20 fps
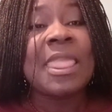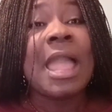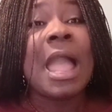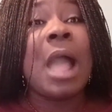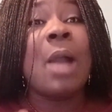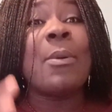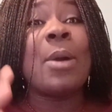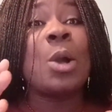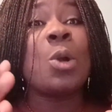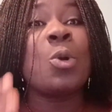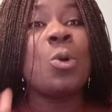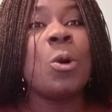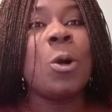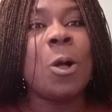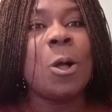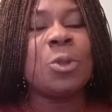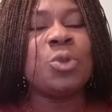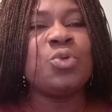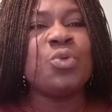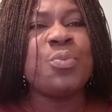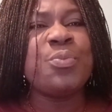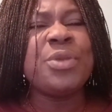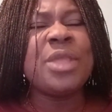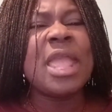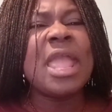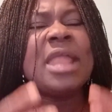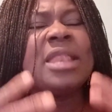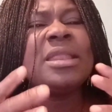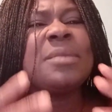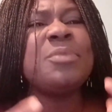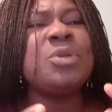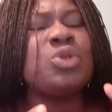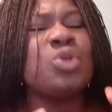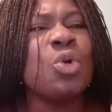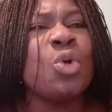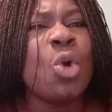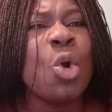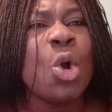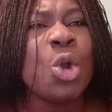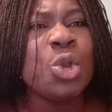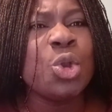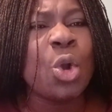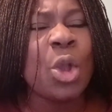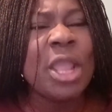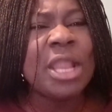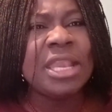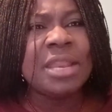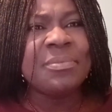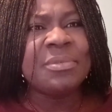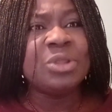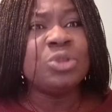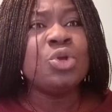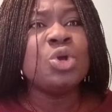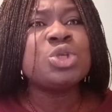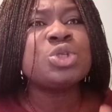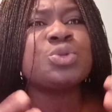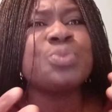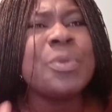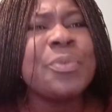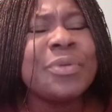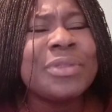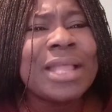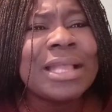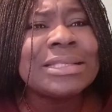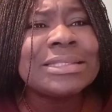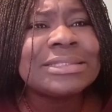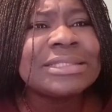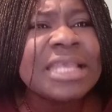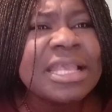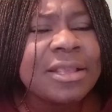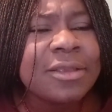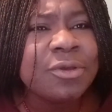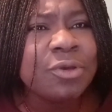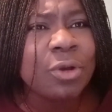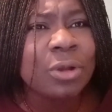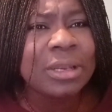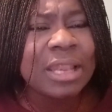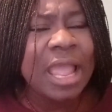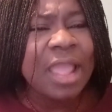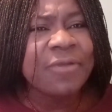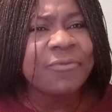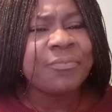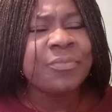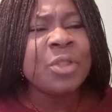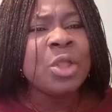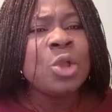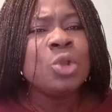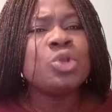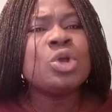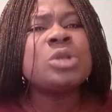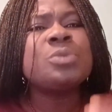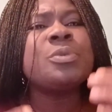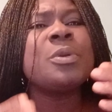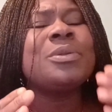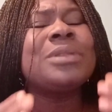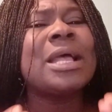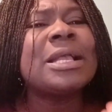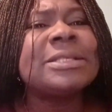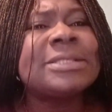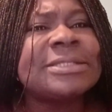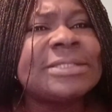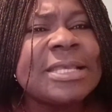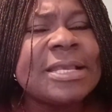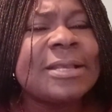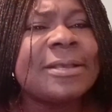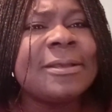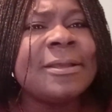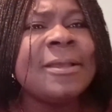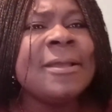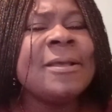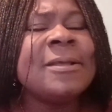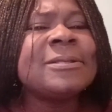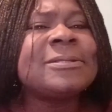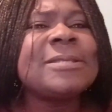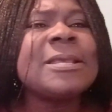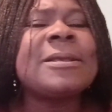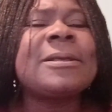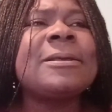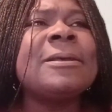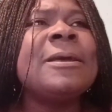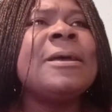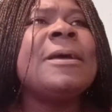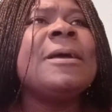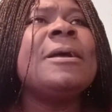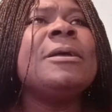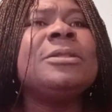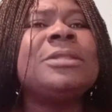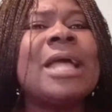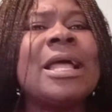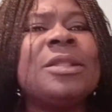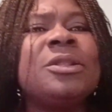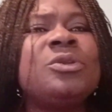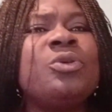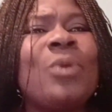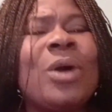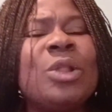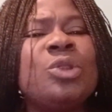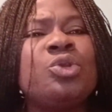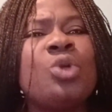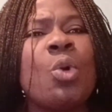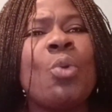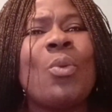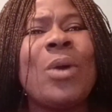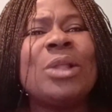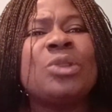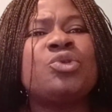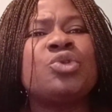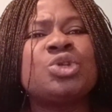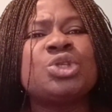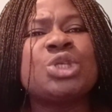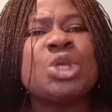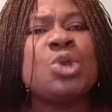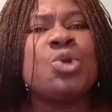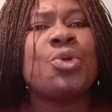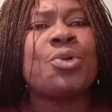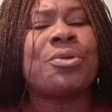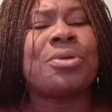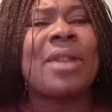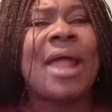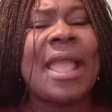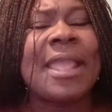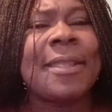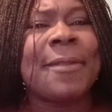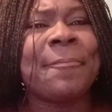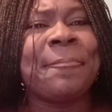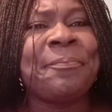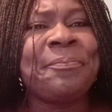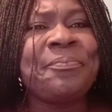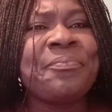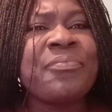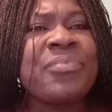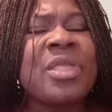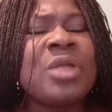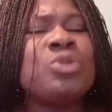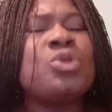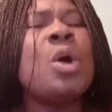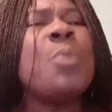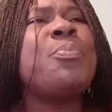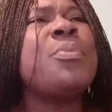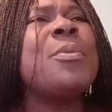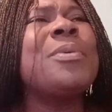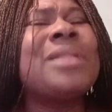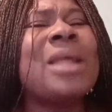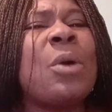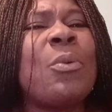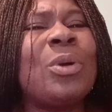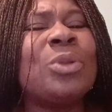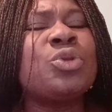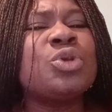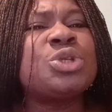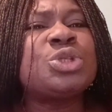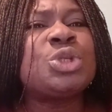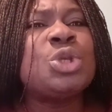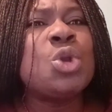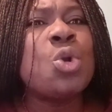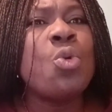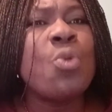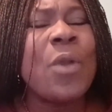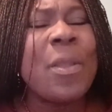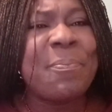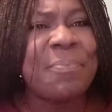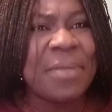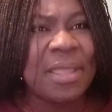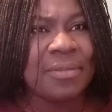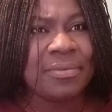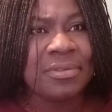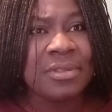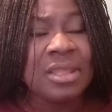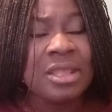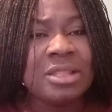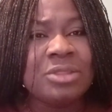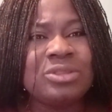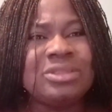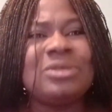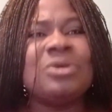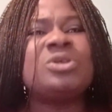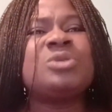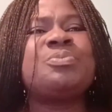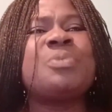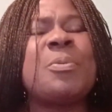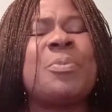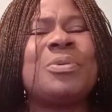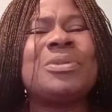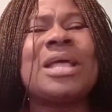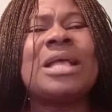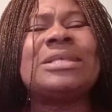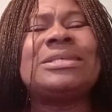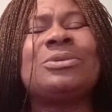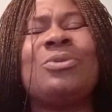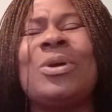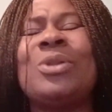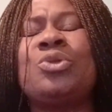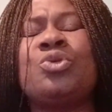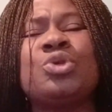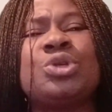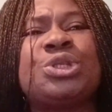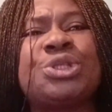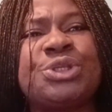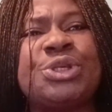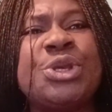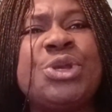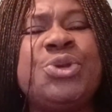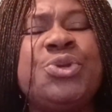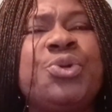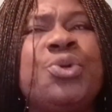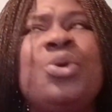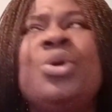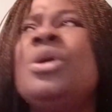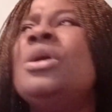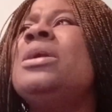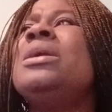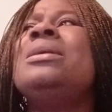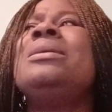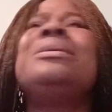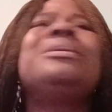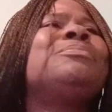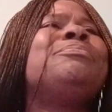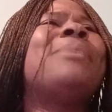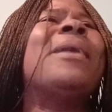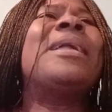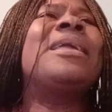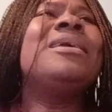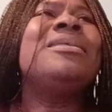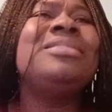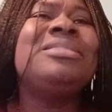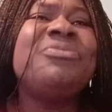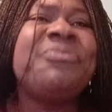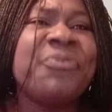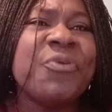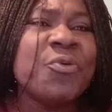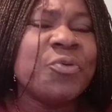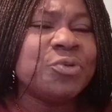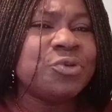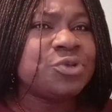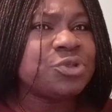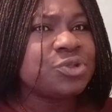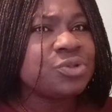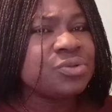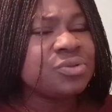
Our God will be enemy to all your enemies. Those people that seek your life. Those people that seek, seek, that don't want, don't want to see you crying. Those people that want to see you weeping. Those people that want to see you begging food.